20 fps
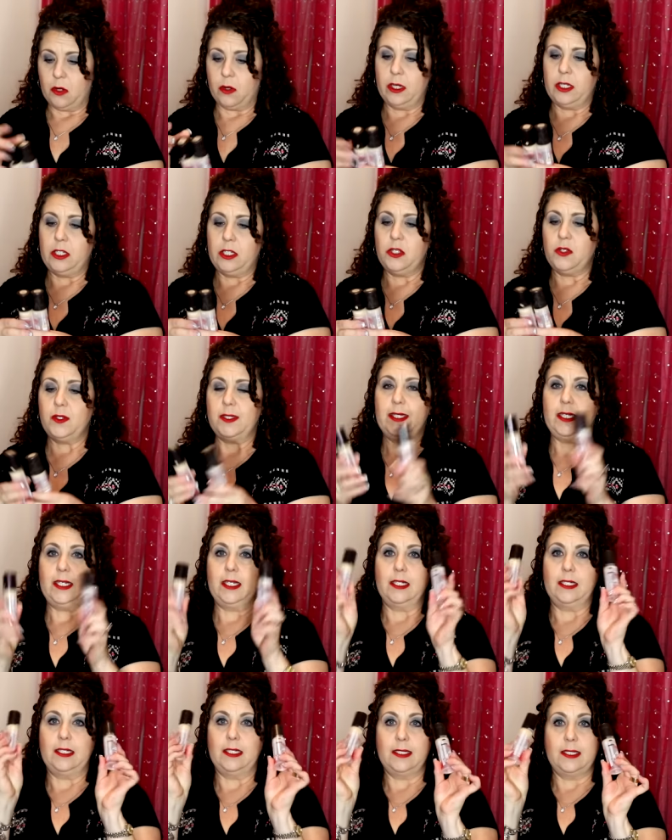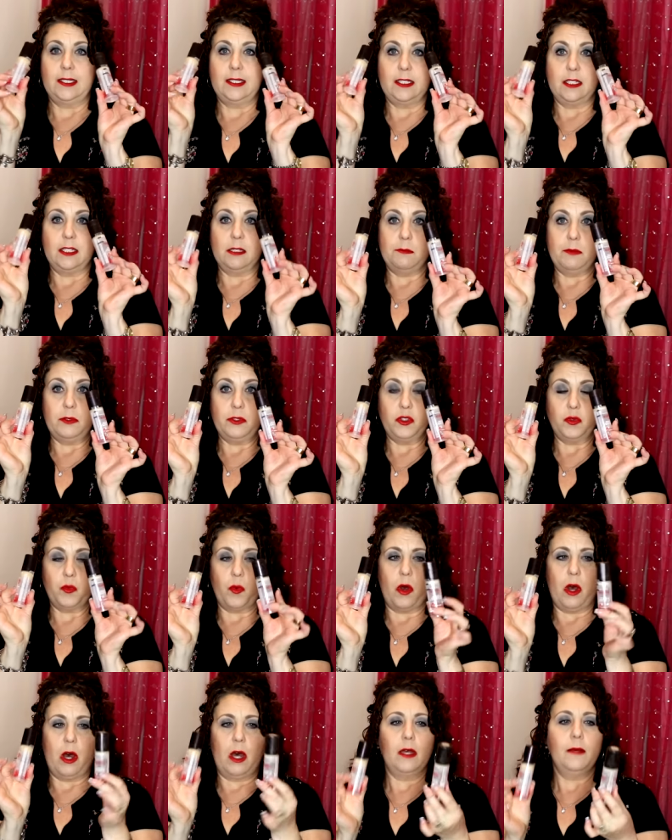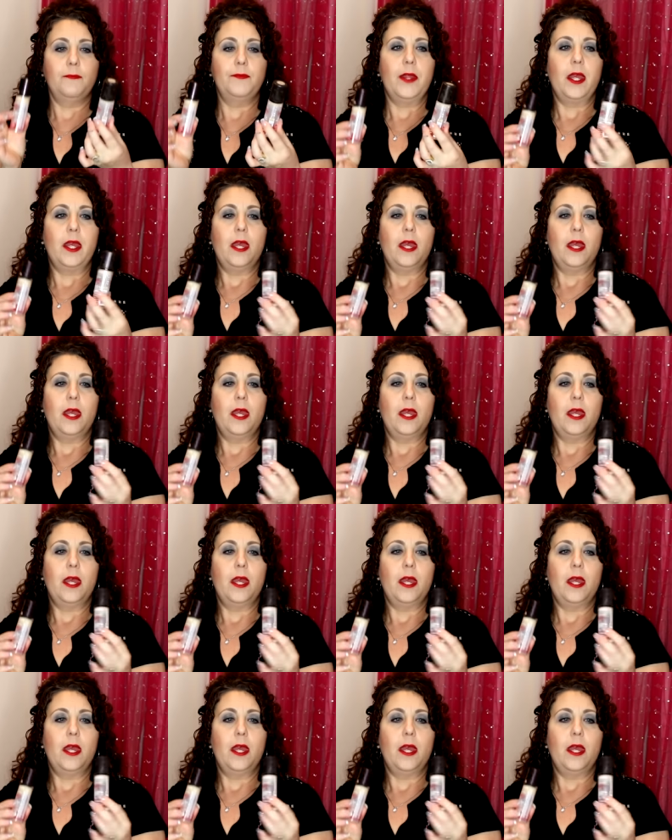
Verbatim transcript: on using, and this is the Bourjois,